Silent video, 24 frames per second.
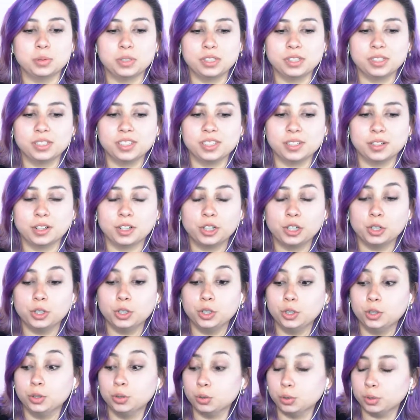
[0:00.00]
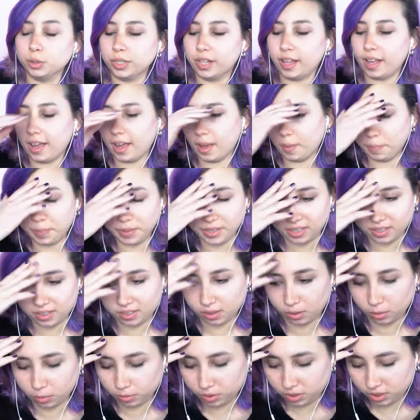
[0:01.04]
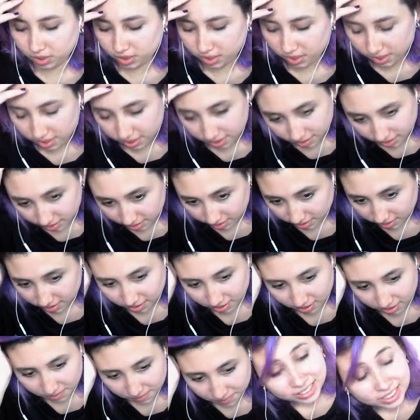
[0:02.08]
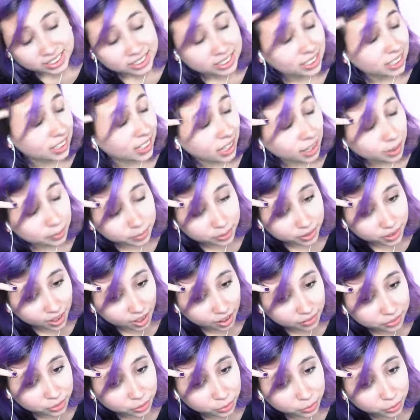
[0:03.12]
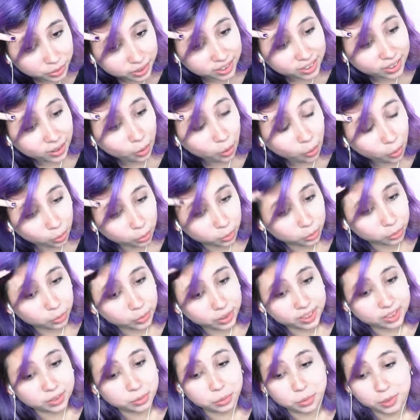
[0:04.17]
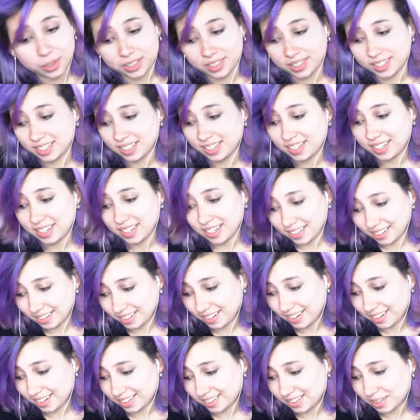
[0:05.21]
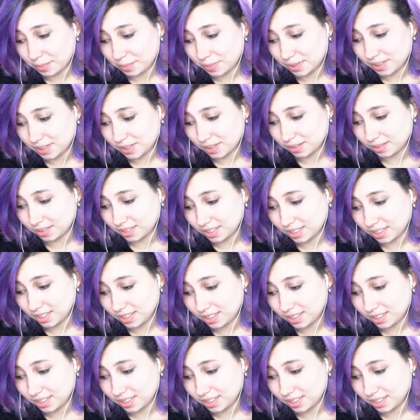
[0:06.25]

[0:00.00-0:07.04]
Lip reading: was such a good episode. Jesus. I'm gonna have to wait a whole week to watch the next episode.